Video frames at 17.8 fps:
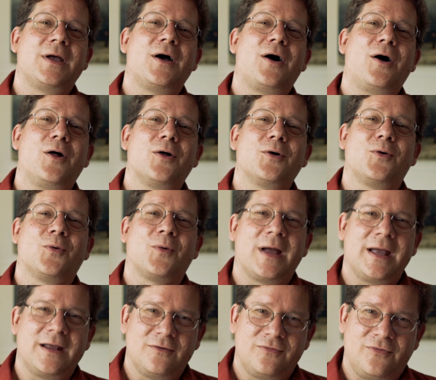all
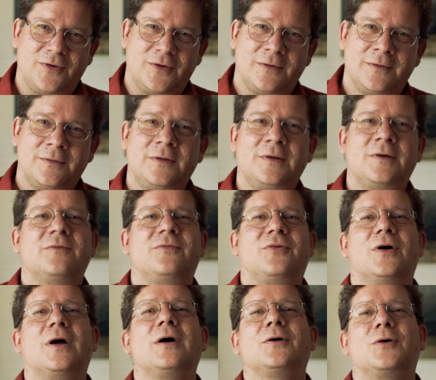grateful
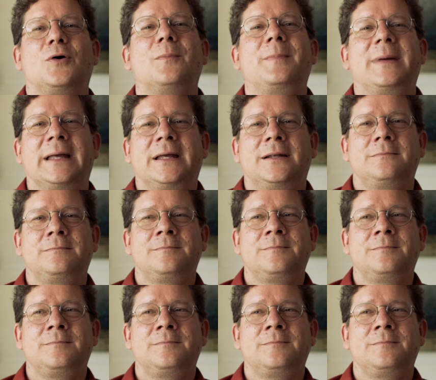for Uncle Ben?